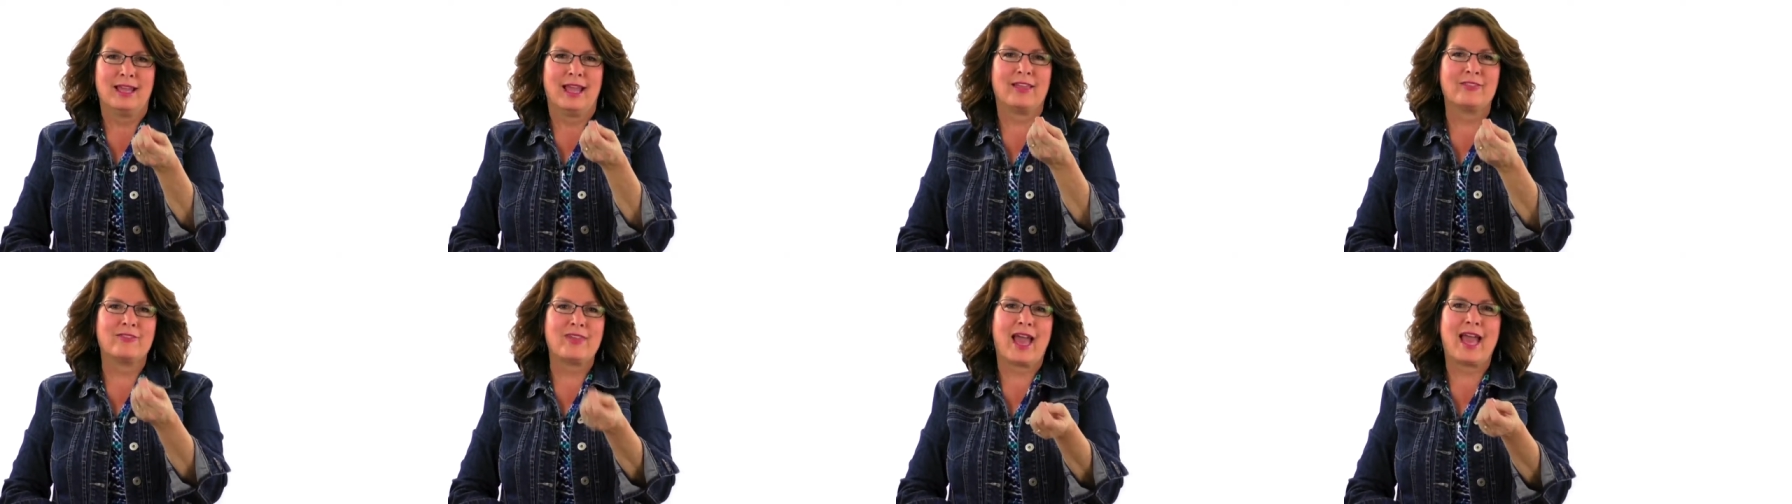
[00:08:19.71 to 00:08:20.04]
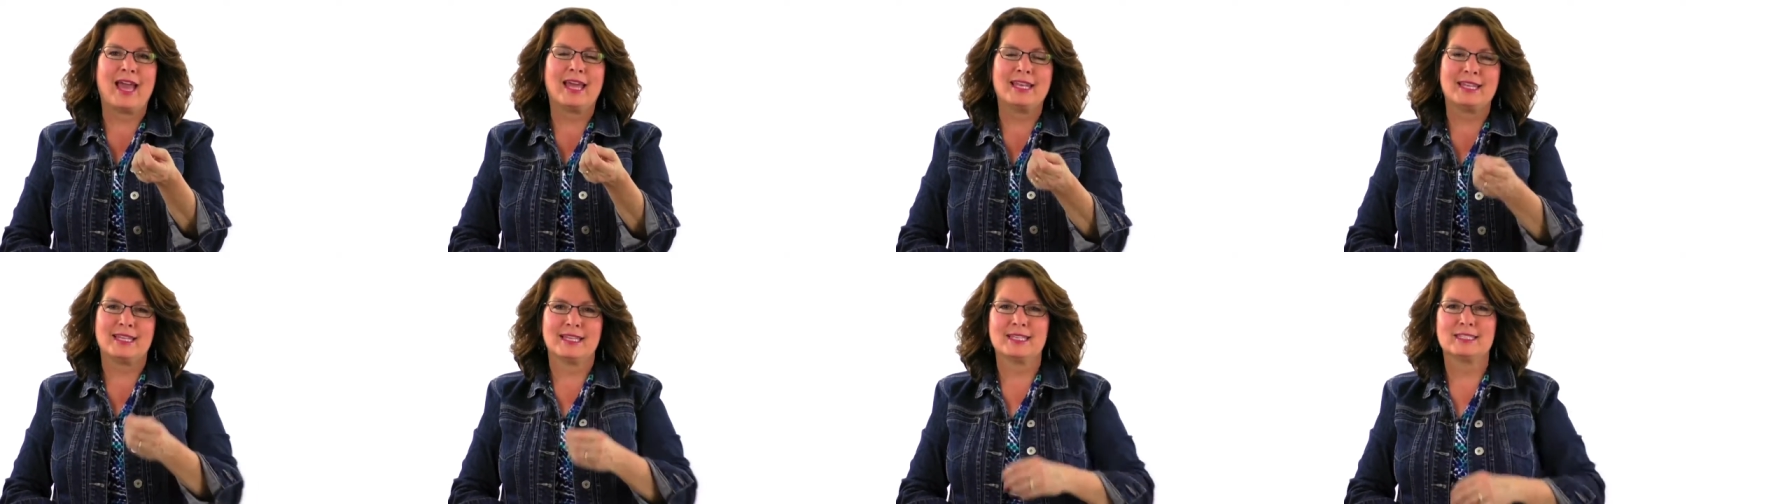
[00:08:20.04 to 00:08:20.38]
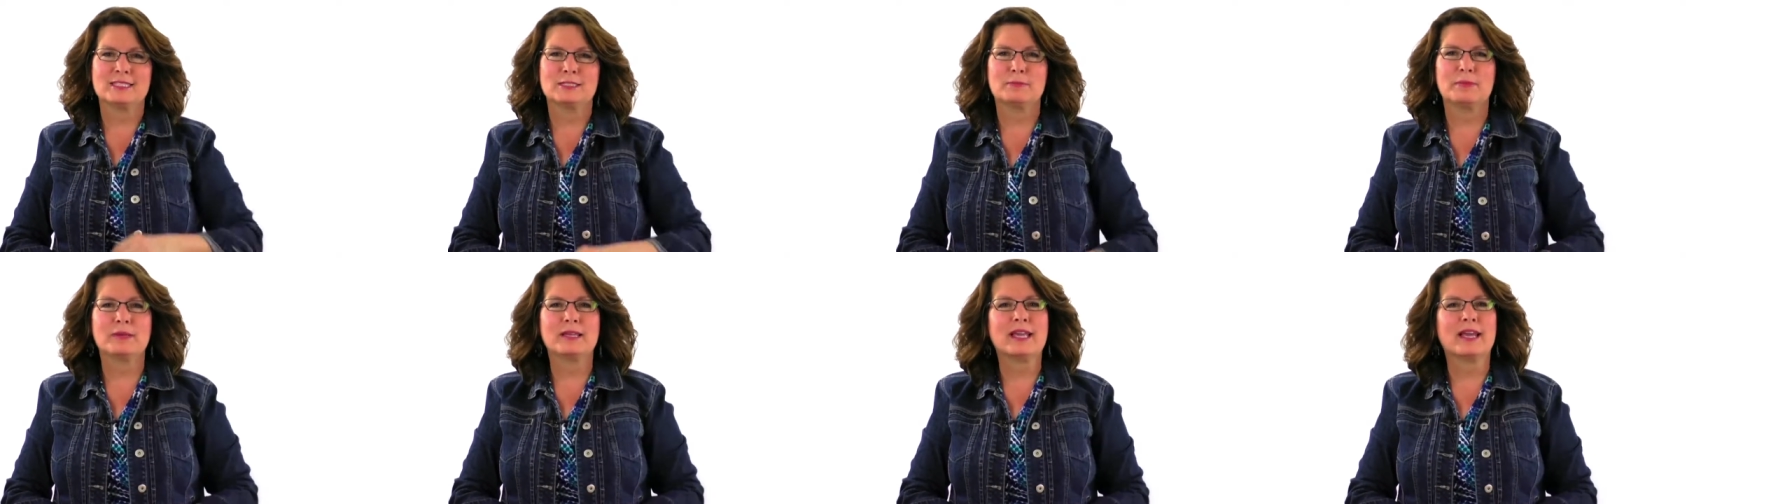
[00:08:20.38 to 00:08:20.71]
And that
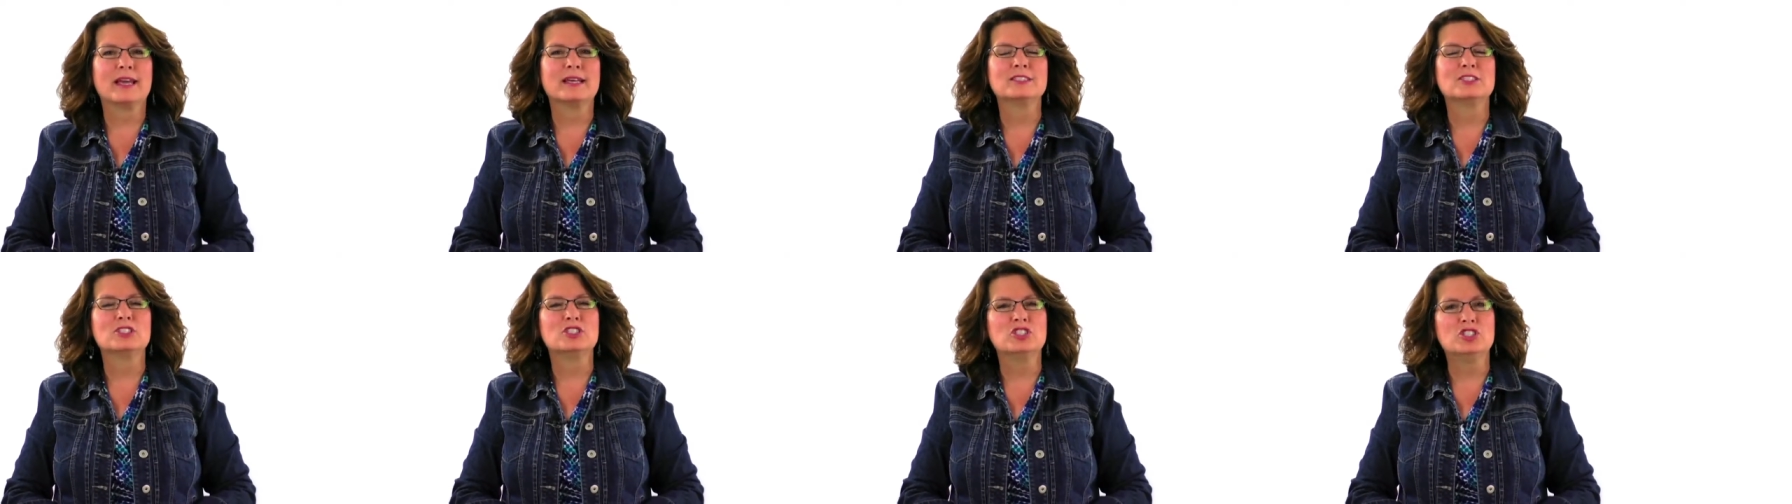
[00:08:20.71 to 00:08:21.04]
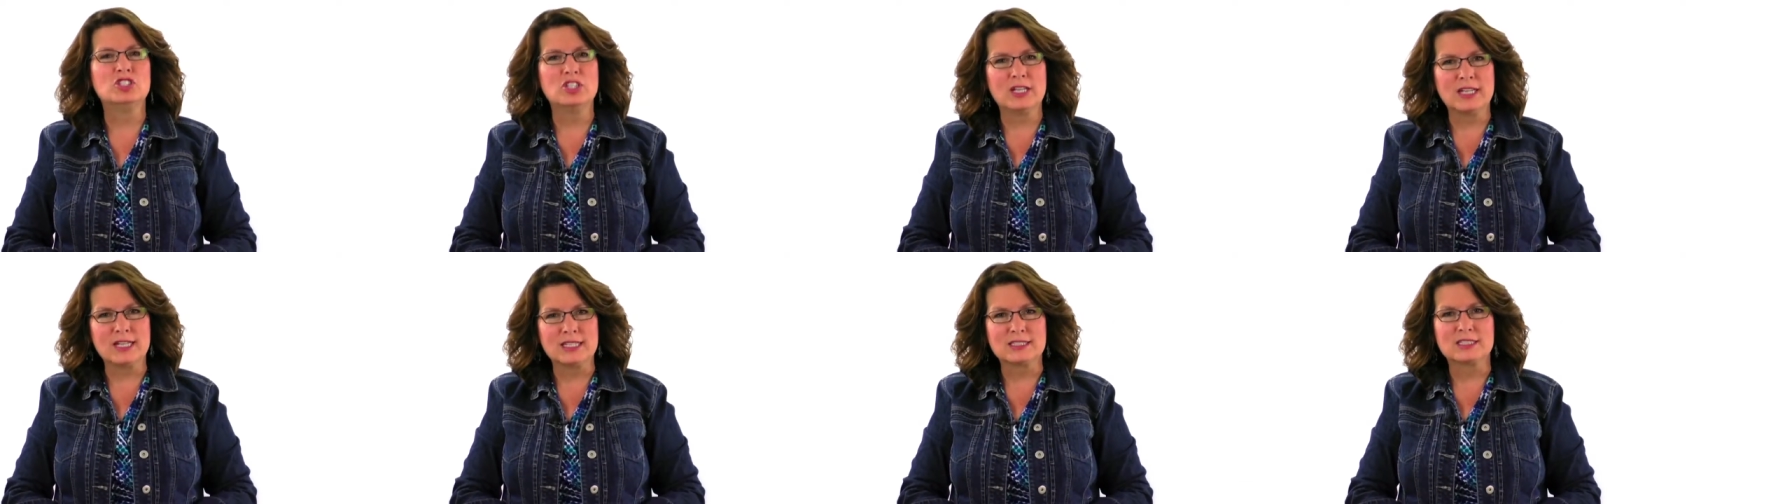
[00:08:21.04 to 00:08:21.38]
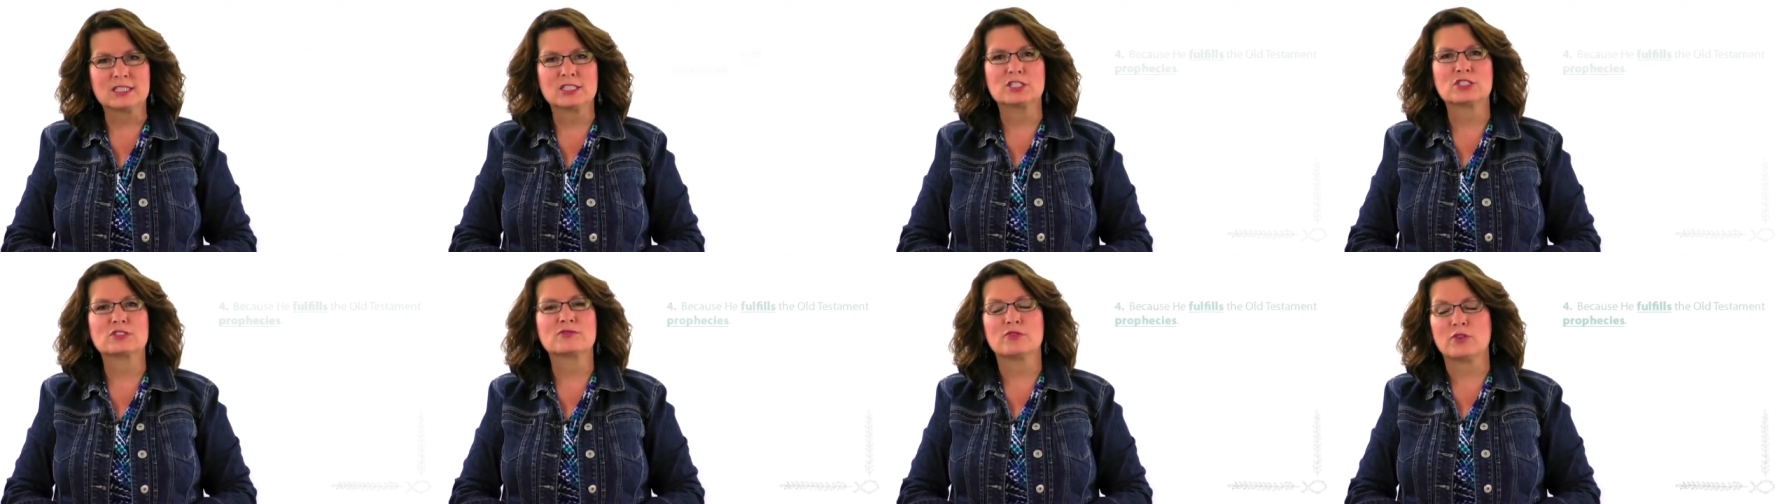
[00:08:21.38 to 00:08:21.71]
is because
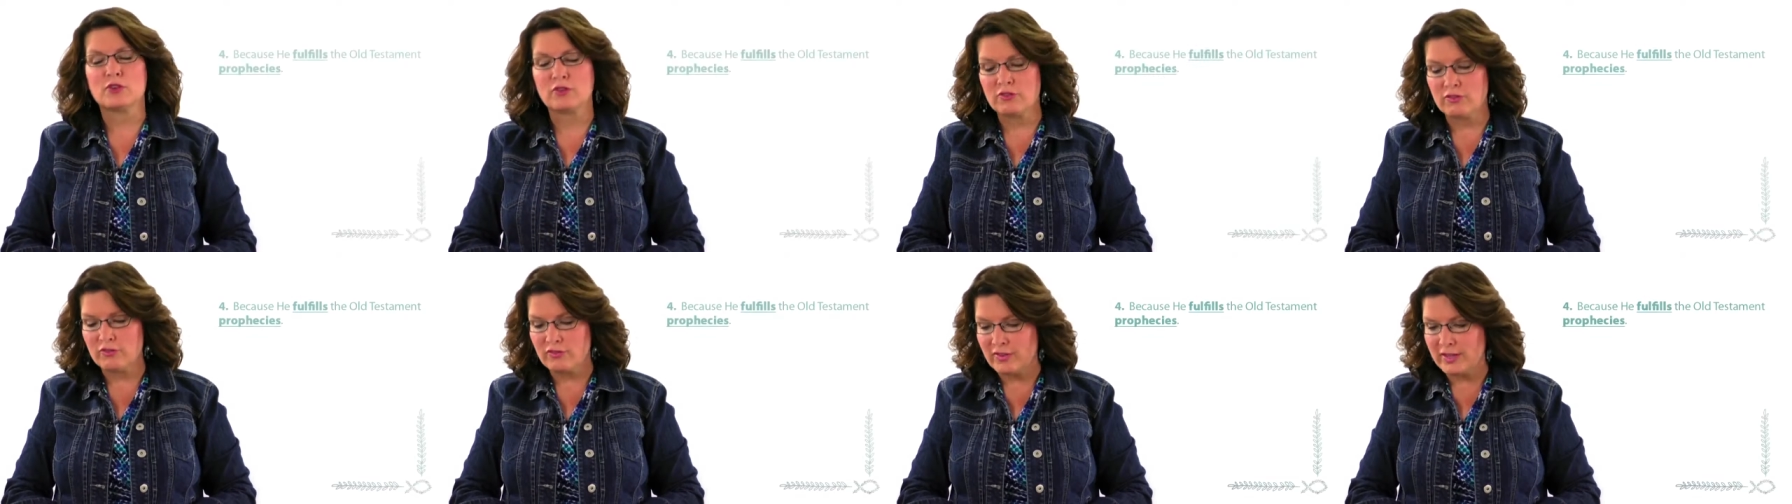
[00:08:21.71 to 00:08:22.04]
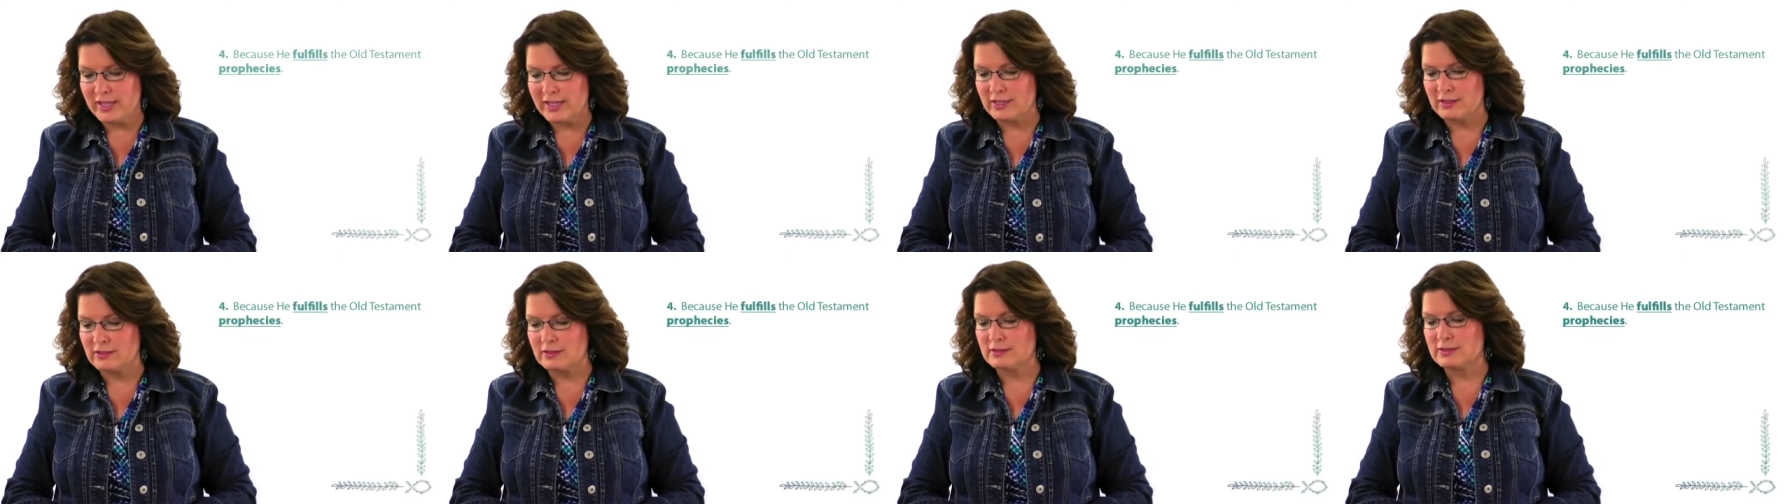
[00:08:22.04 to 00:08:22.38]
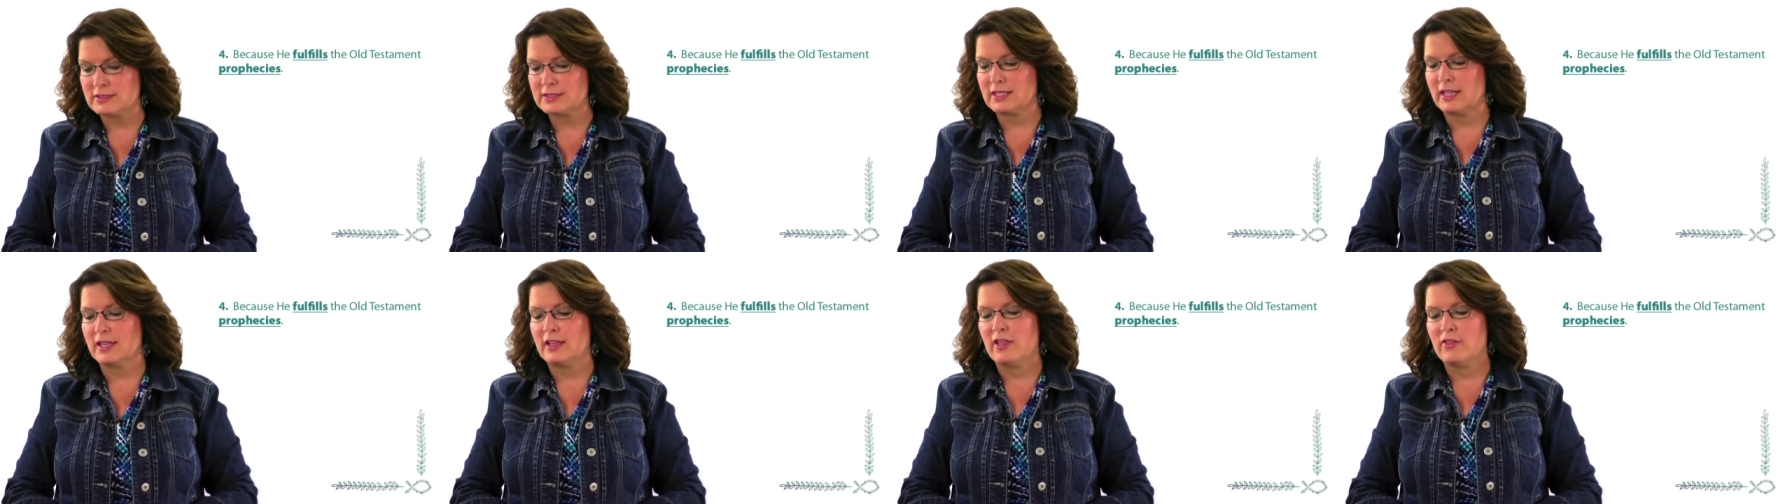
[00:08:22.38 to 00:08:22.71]
Jesus
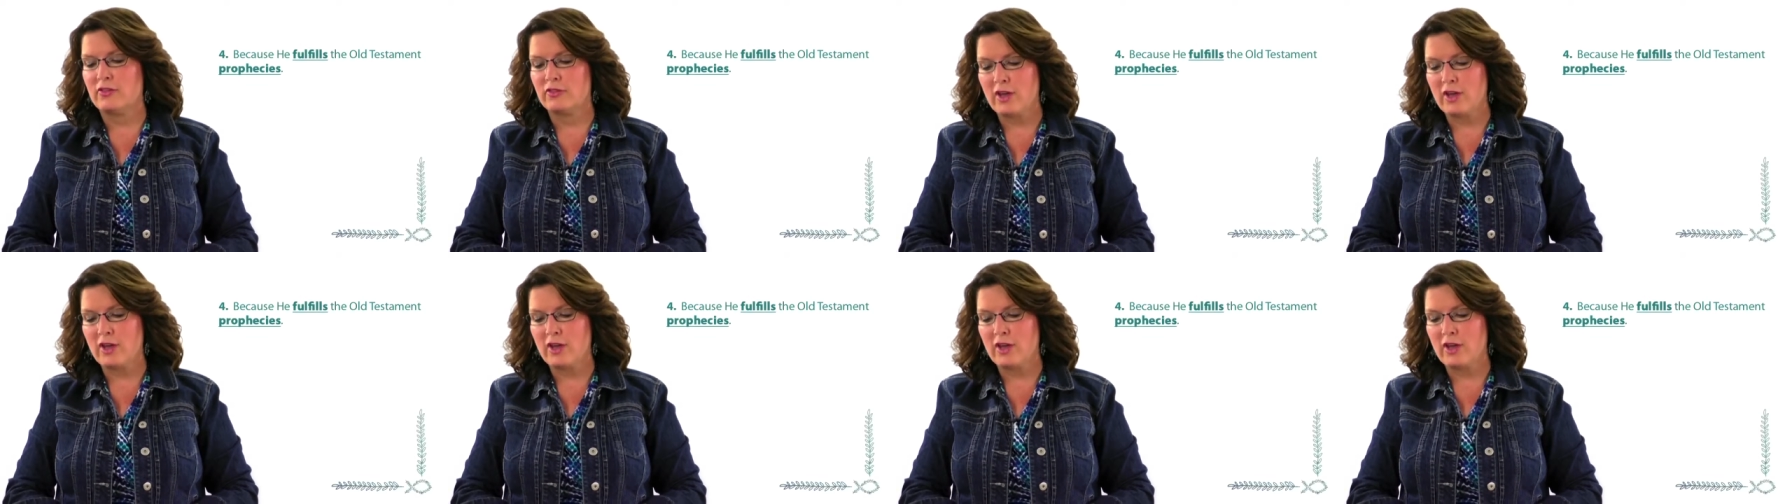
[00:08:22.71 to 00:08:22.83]
fulfills